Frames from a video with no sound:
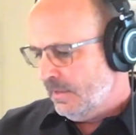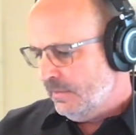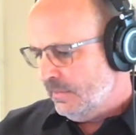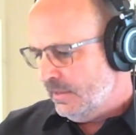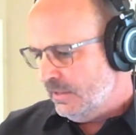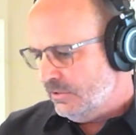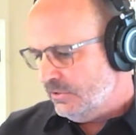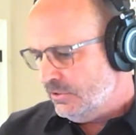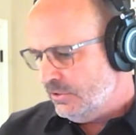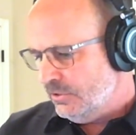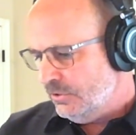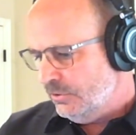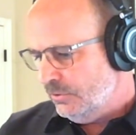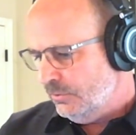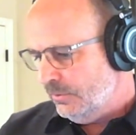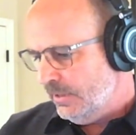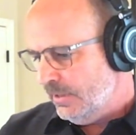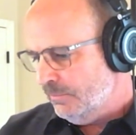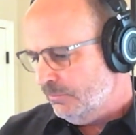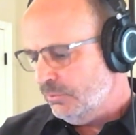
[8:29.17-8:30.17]
these two
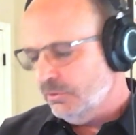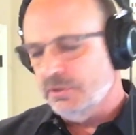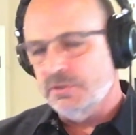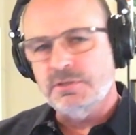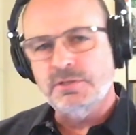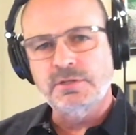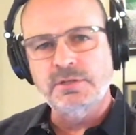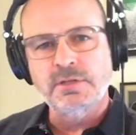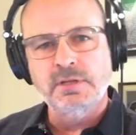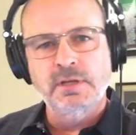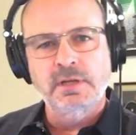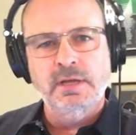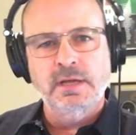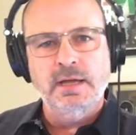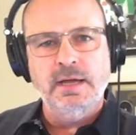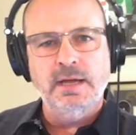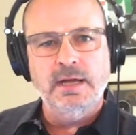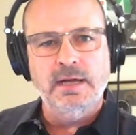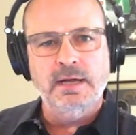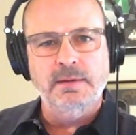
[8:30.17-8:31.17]
inputs
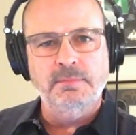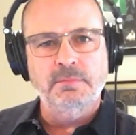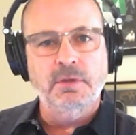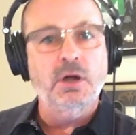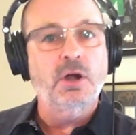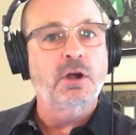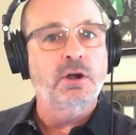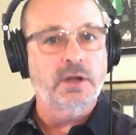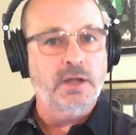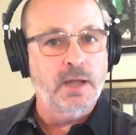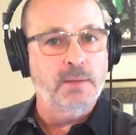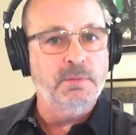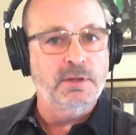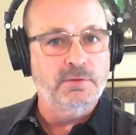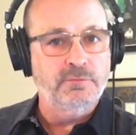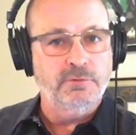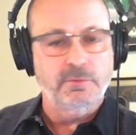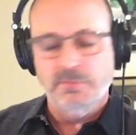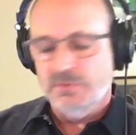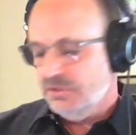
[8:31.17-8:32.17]
are coming
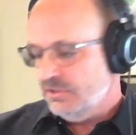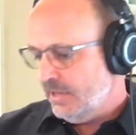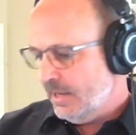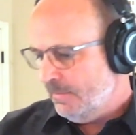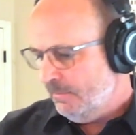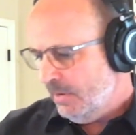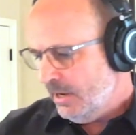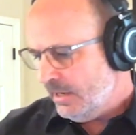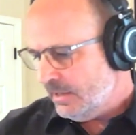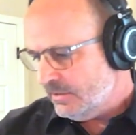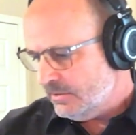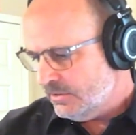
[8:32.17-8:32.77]
from the same mic.